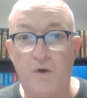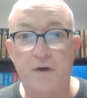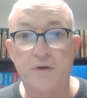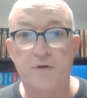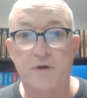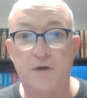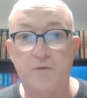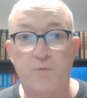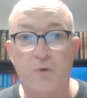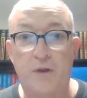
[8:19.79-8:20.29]

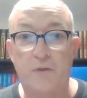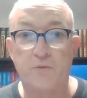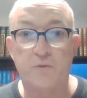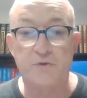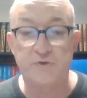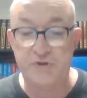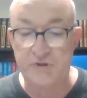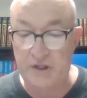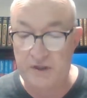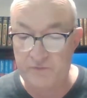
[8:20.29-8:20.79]
wondering whether
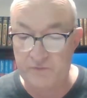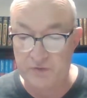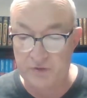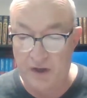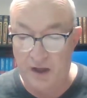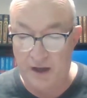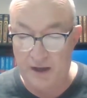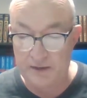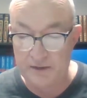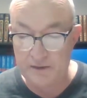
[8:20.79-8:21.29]
we're saved or
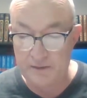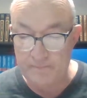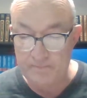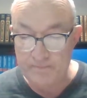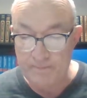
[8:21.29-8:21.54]
not.